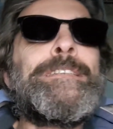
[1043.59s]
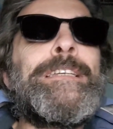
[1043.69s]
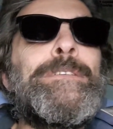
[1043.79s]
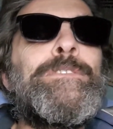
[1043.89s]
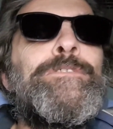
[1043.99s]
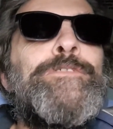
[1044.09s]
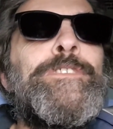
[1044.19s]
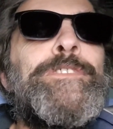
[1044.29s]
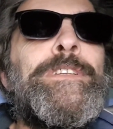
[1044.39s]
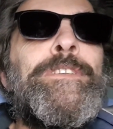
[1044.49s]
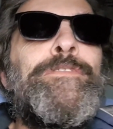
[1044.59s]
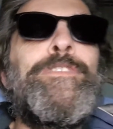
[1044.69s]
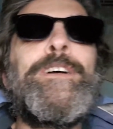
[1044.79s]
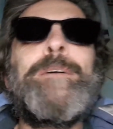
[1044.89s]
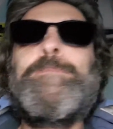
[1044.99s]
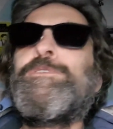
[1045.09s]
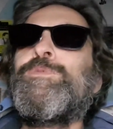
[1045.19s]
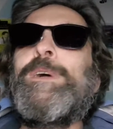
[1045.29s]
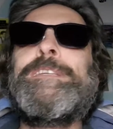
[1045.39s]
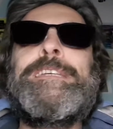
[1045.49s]
That was the 15th of Feb
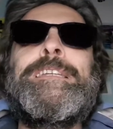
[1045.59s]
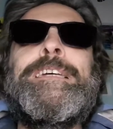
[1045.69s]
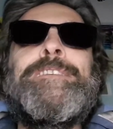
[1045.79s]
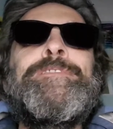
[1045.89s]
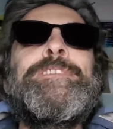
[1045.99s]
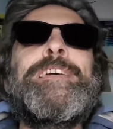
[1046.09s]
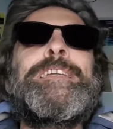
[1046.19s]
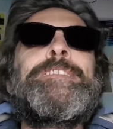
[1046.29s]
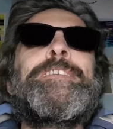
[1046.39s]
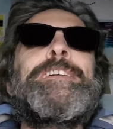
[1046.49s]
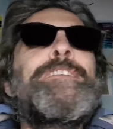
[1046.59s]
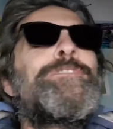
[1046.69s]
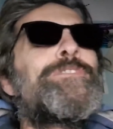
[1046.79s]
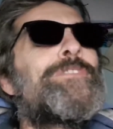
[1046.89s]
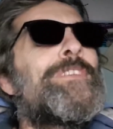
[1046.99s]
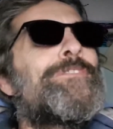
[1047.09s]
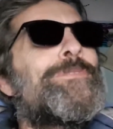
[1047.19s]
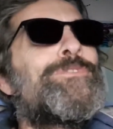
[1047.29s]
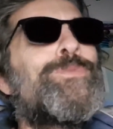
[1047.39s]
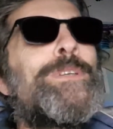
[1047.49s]
2011. Anything
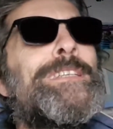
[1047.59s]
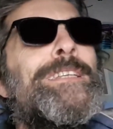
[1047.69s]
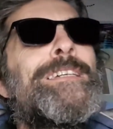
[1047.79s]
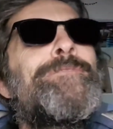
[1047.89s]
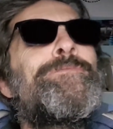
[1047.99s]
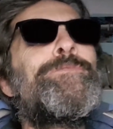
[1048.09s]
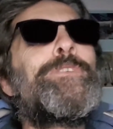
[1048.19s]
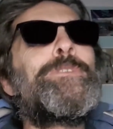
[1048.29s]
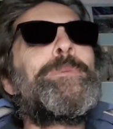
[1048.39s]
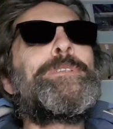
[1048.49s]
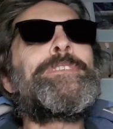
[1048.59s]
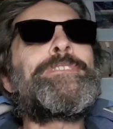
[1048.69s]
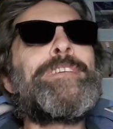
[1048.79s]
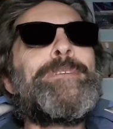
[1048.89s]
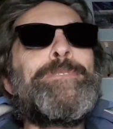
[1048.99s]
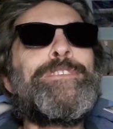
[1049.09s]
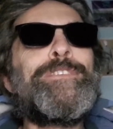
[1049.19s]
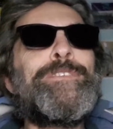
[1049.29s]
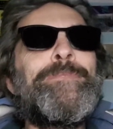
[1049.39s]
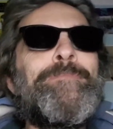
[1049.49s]
from 2011, around about this time of the
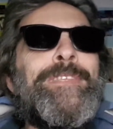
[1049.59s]
year?